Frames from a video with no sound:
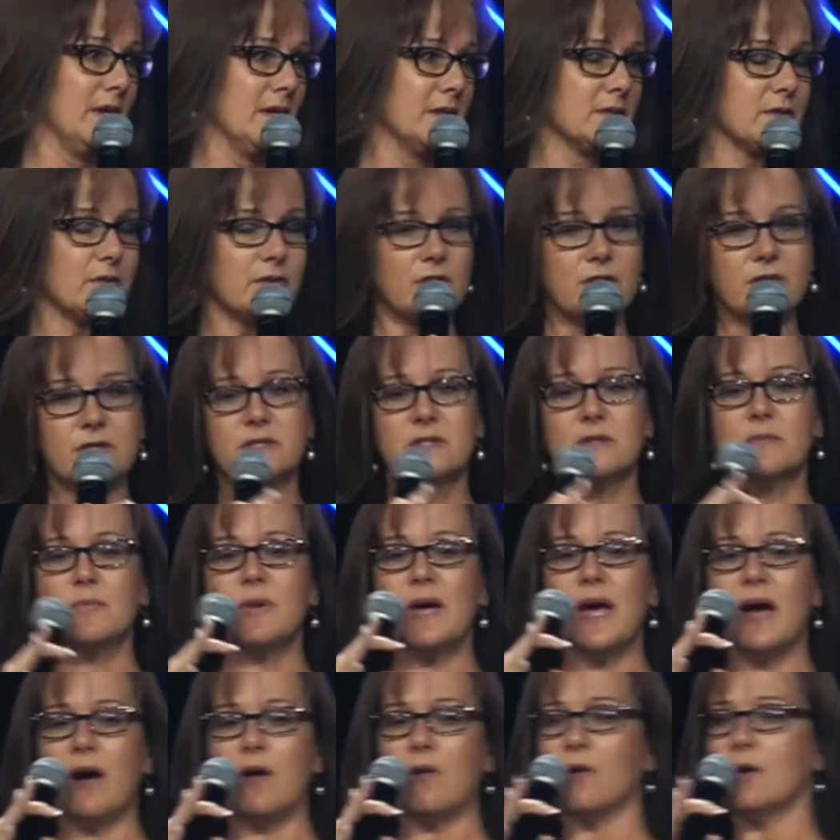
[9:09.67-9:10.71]
So there's the
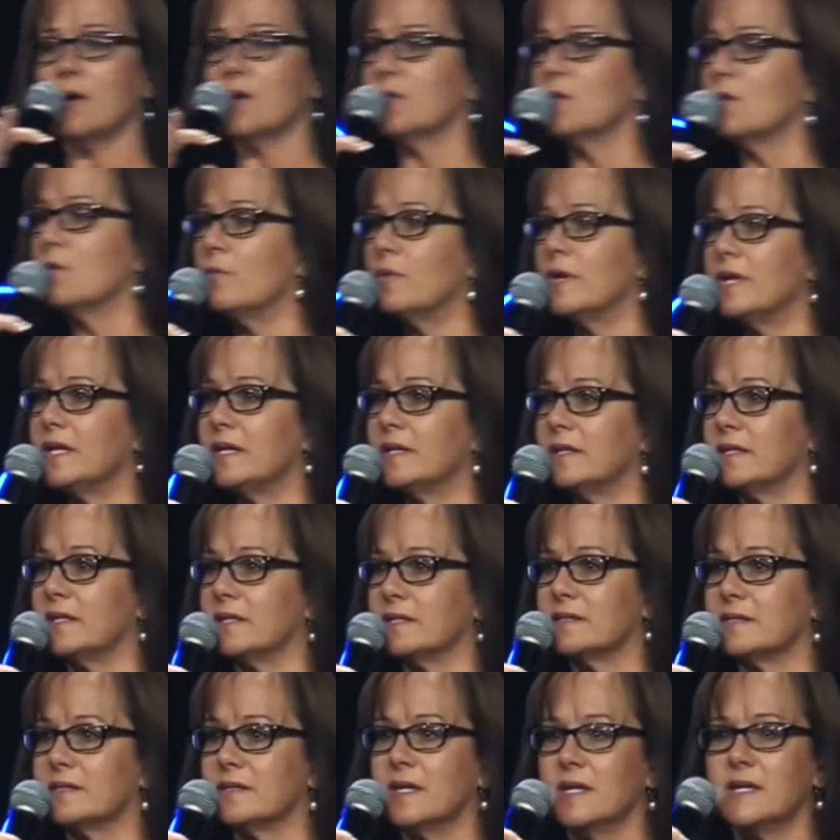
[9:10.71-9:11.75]
power and the
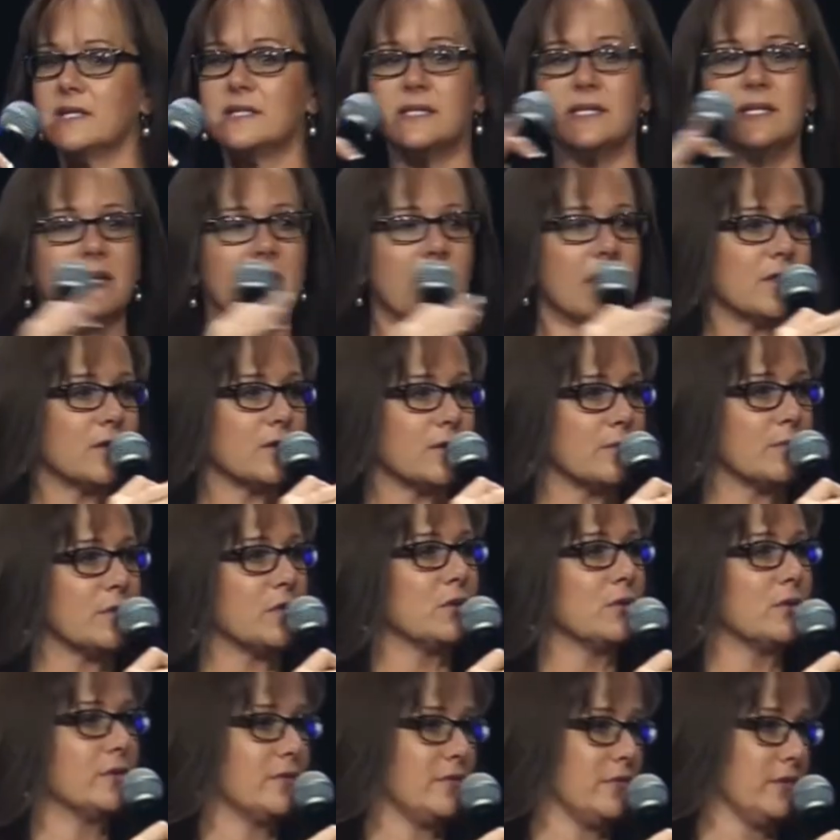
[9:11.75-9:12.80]
weakness together
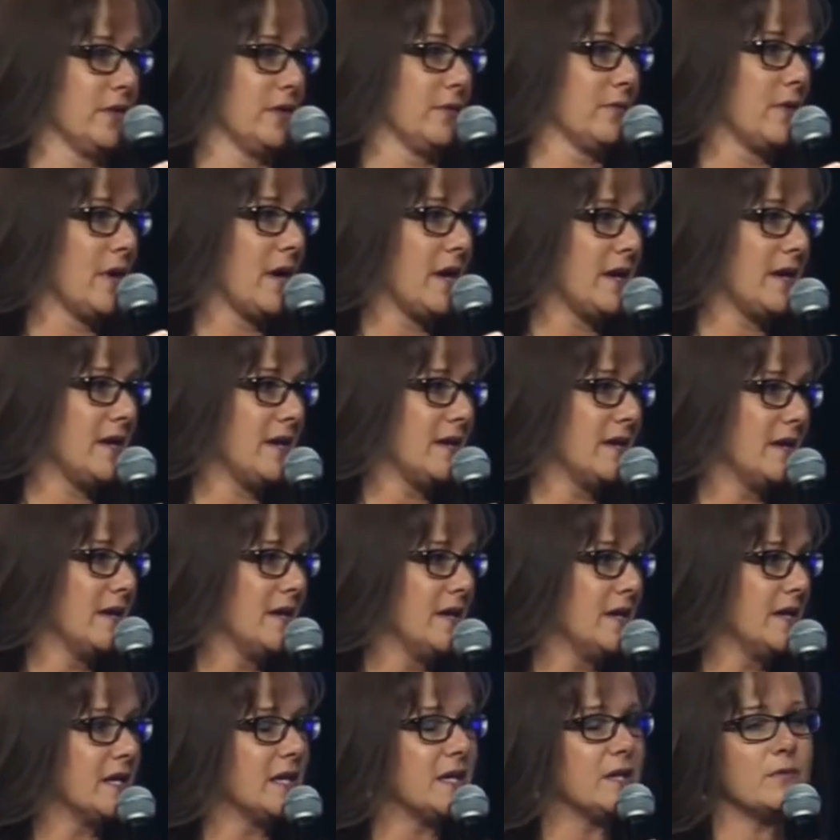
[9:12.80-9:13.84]
beautifully, right?
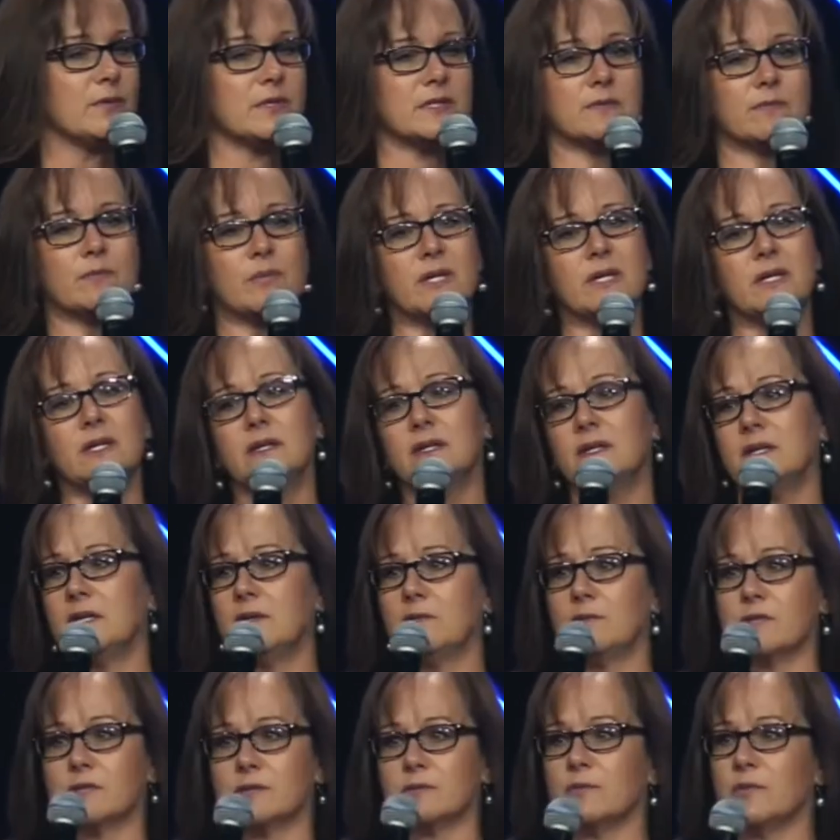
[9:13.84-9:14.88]
He was beaten,
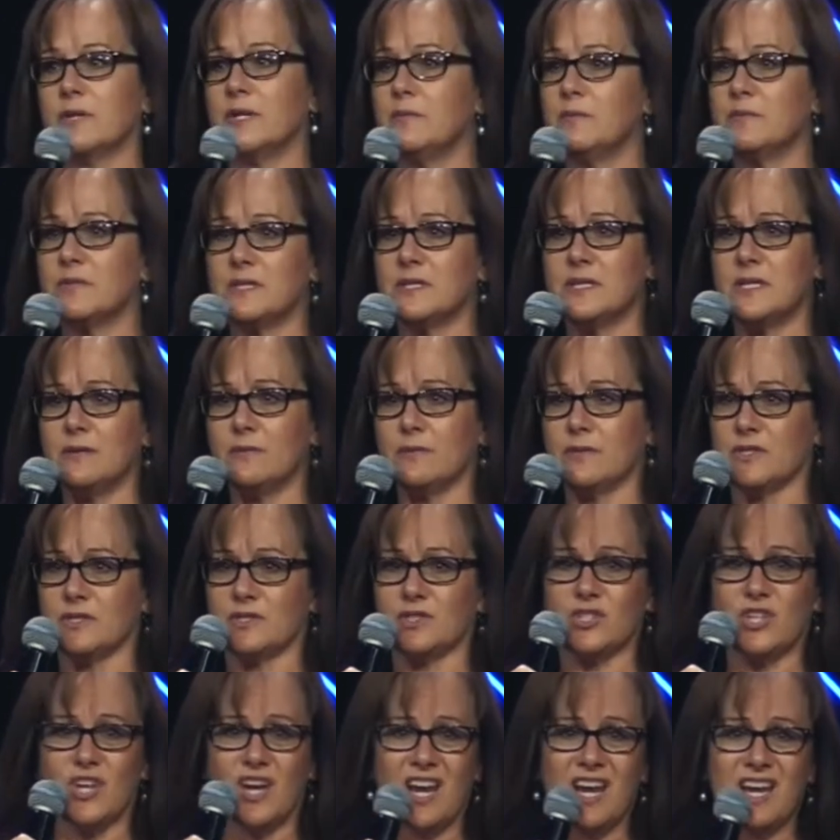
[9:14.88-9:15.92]
he was whipped, he was
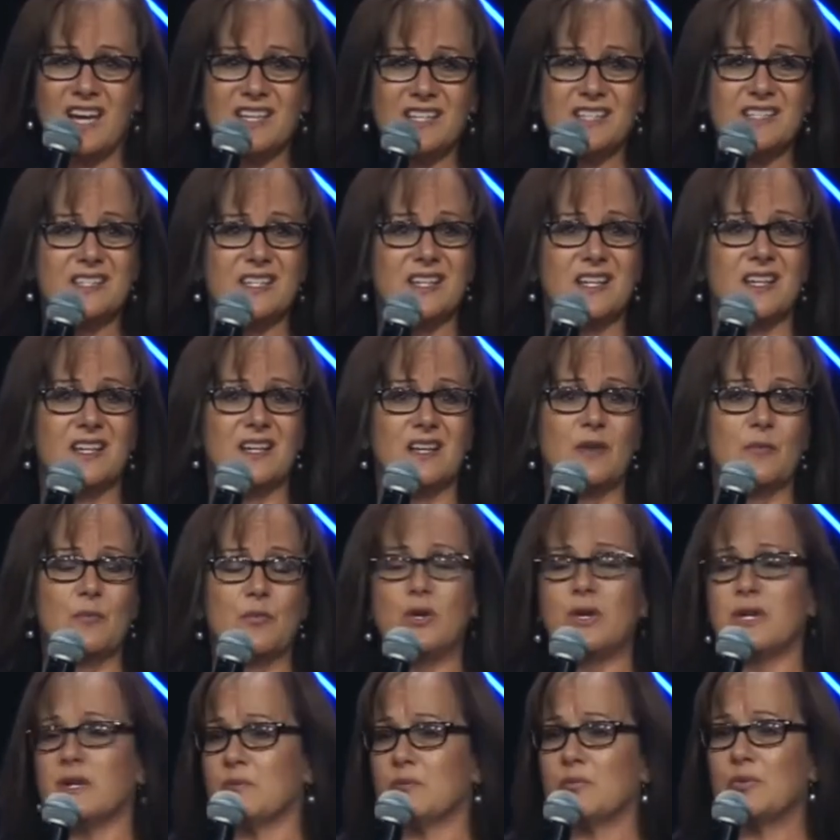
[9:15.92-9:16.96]
chained,
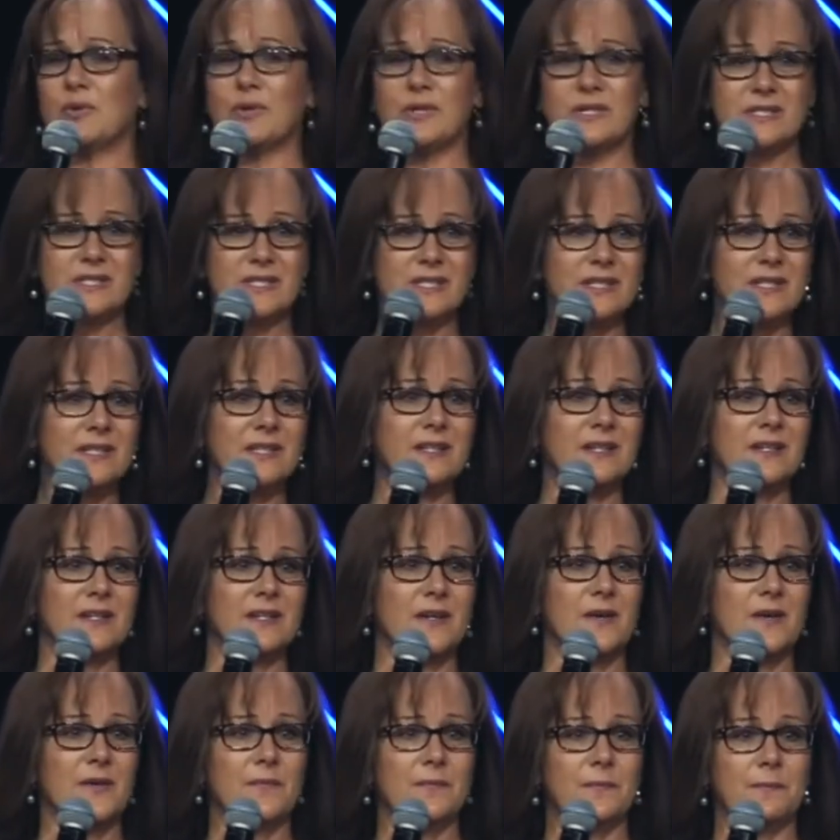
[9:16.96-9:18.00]
put in prison,
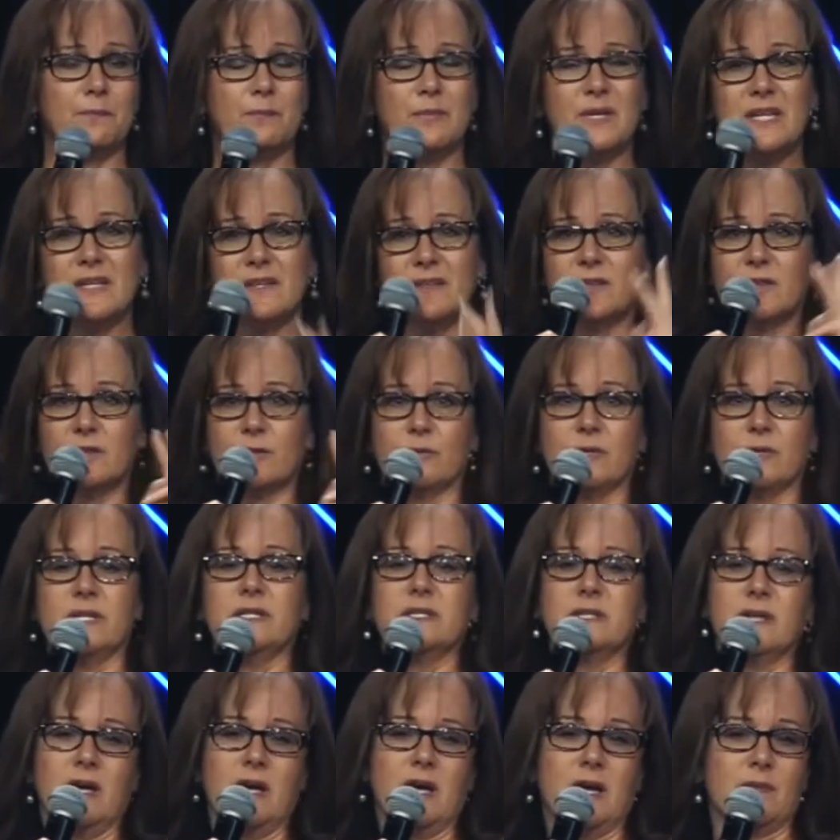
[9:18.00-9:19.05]
beaten 3
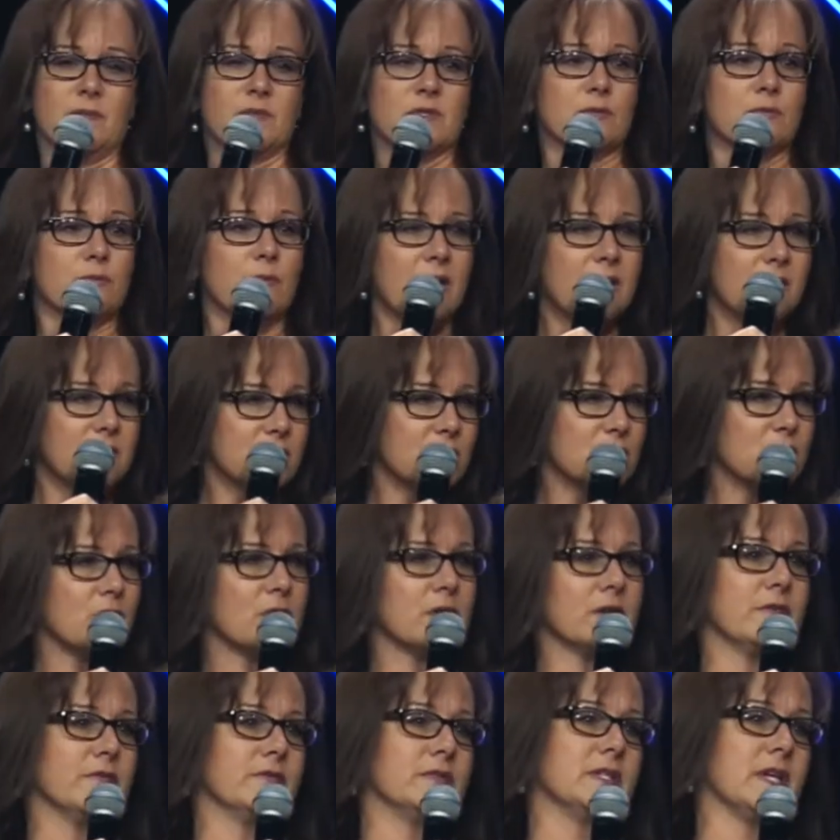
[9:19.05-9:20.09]
times, right
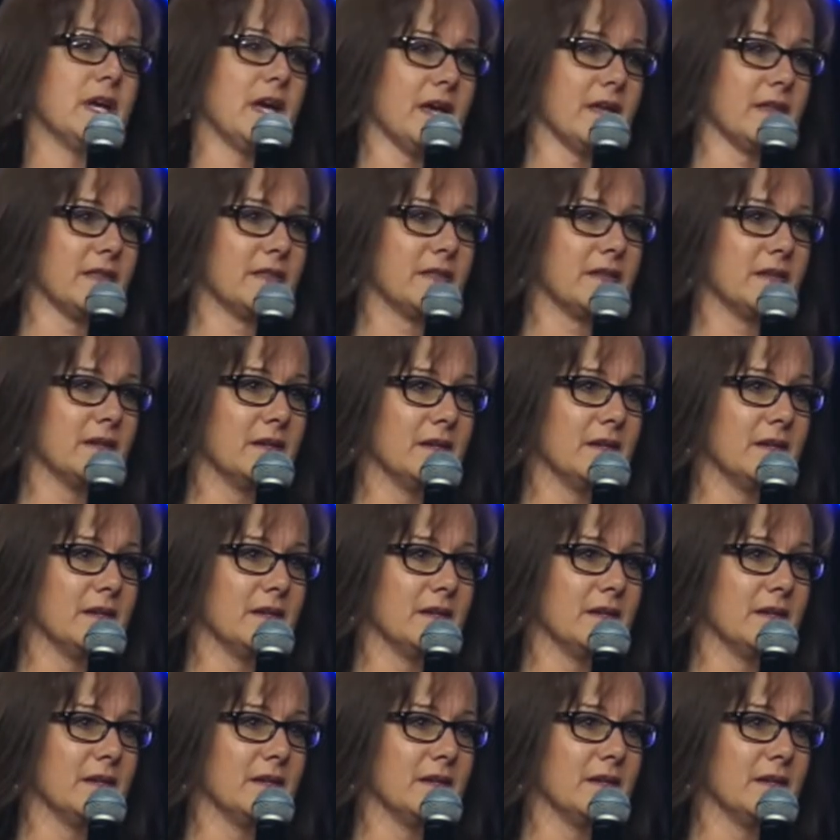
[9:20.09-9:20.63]
short of death.